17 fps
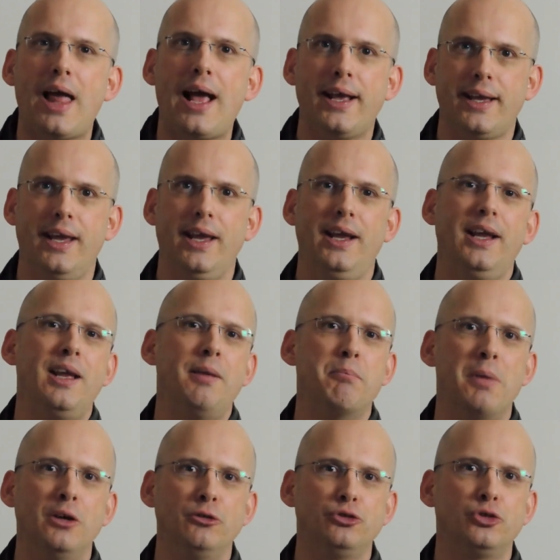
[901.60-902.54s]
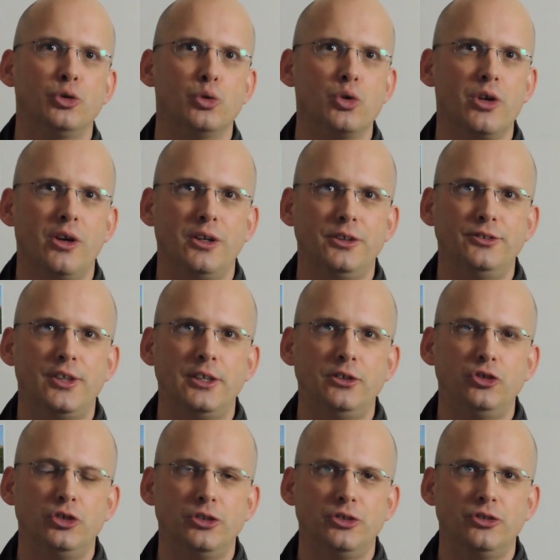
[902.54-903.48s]
lacking in most
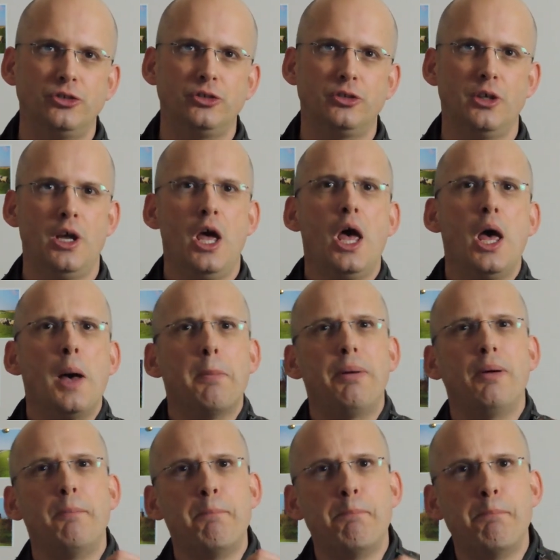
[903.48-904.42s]
organizations. But